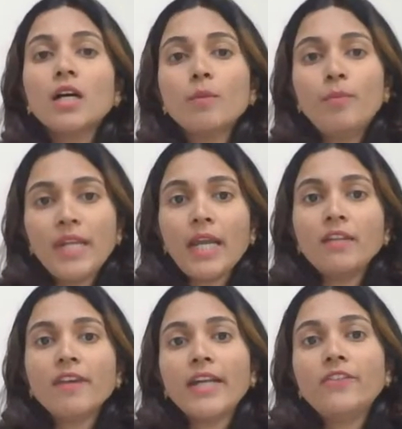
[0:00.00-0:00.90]
bread,
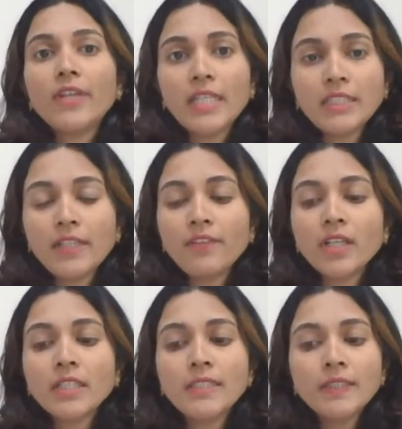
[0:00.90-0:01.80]
white rice that we are
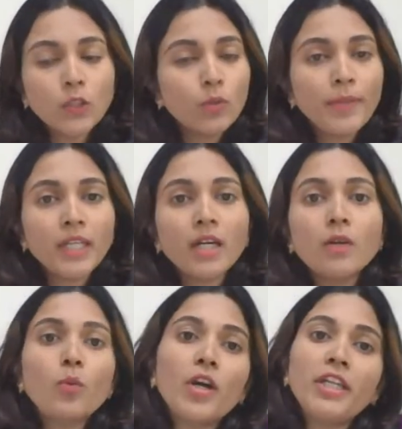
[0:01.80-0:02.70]
consuming.
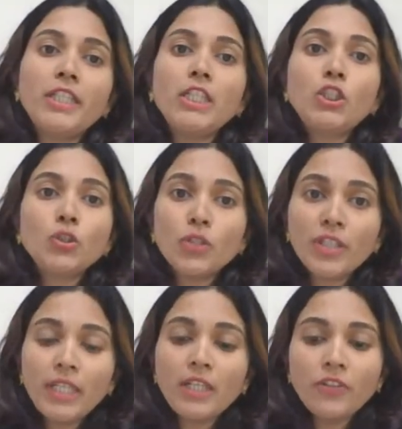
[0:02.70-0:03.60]
Avoid the
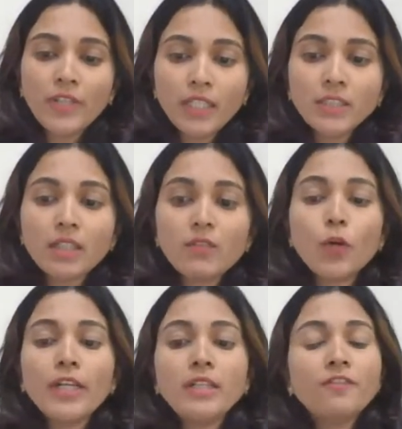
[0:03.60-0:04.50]
sugary drinks,
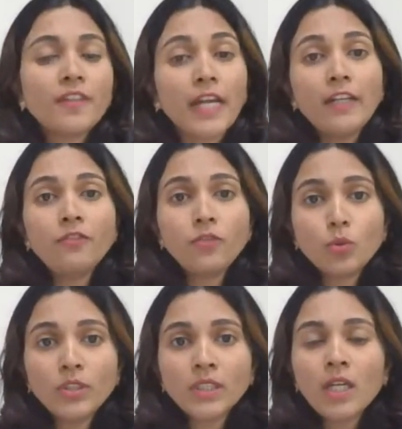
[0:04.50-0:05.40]
avoid the fried
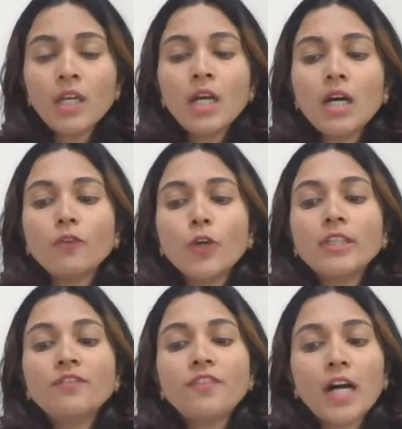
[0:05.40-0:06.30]
foods, avoid
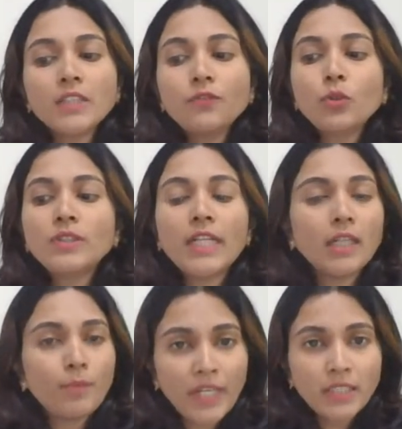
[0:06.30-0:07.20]
the fast foods that are
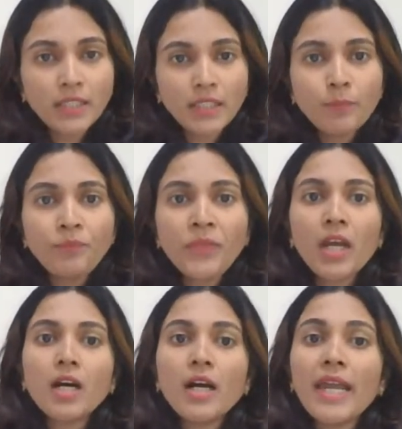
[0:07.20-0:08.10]
present,
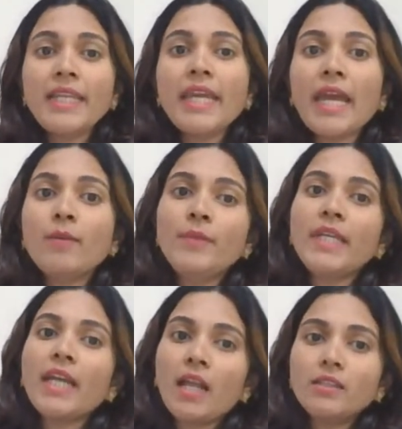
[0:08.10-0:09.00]
any empty
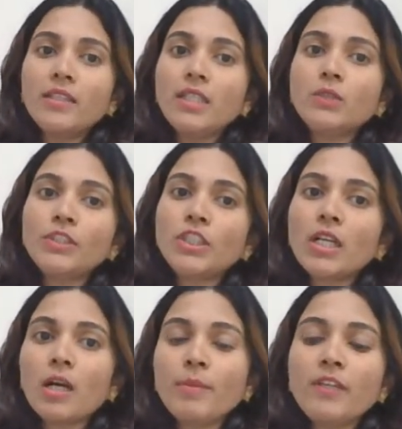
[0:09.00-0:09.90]
calories which are
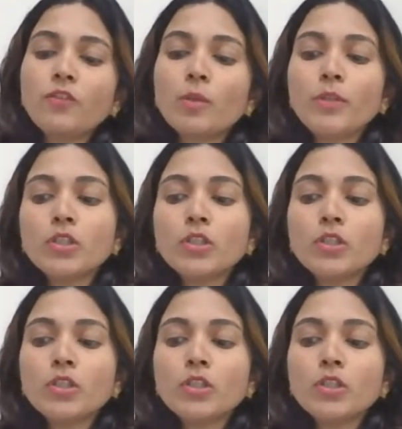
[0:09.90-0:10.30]
coming from your